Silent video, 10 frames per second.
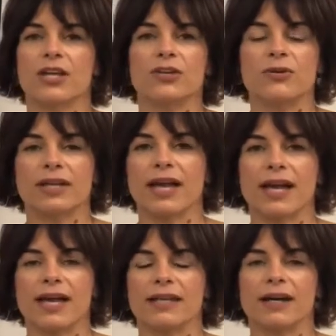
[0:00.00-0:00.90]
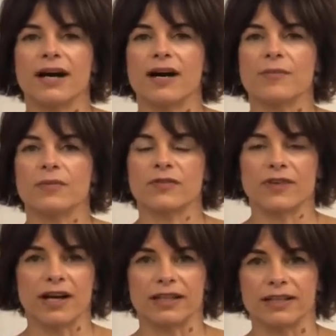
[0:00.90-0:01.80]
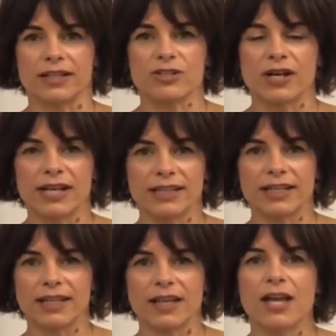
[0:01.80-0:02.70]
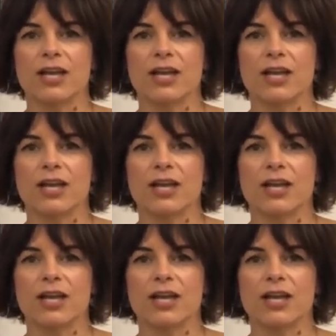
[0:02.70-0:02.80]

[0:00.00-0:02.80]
You can file it electronically.